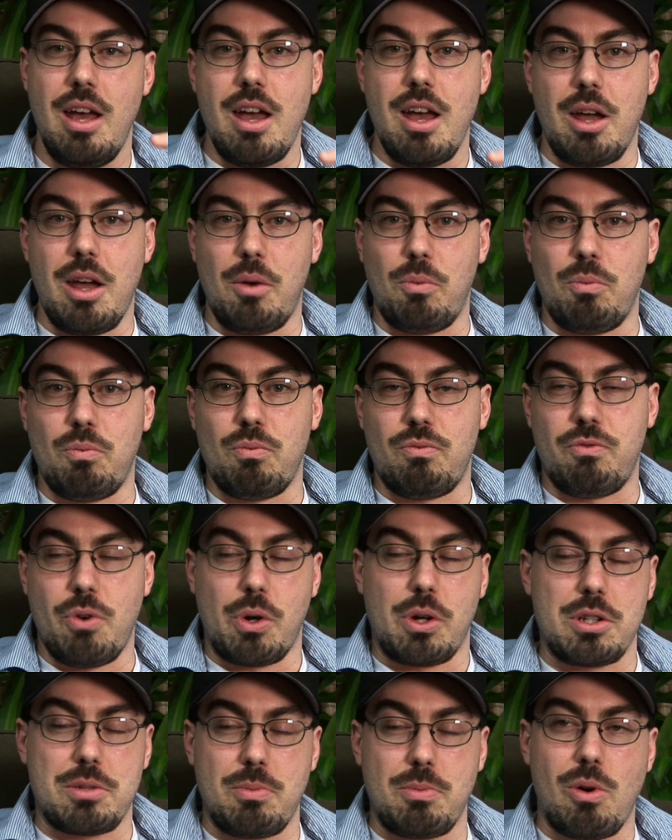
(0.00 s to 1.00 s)
and
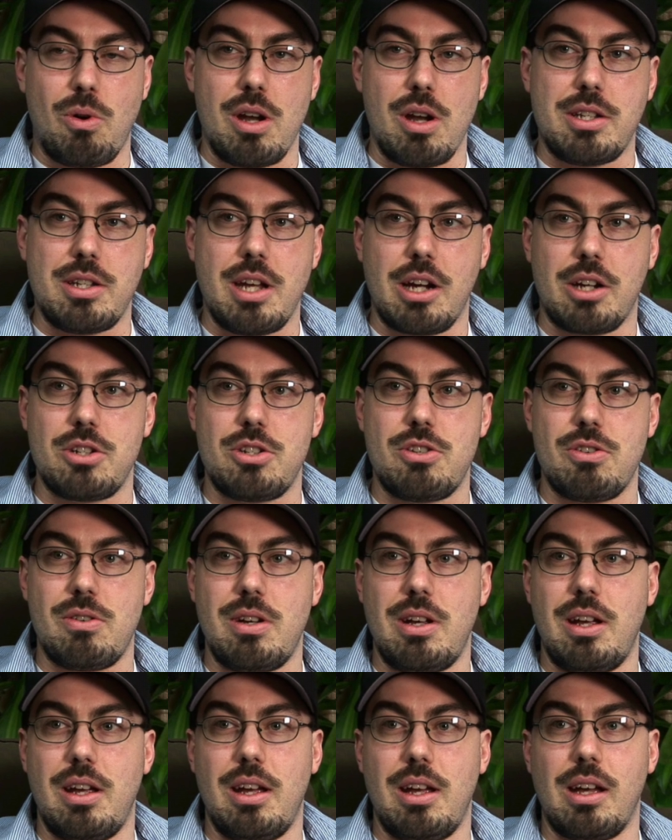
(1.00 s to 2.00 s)
focus more on
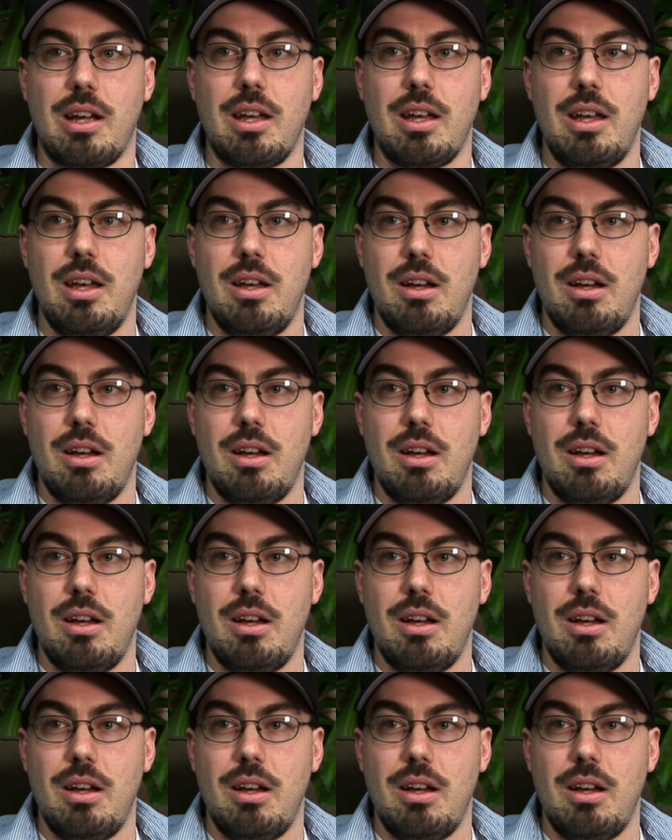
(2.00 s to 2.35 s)
texturing.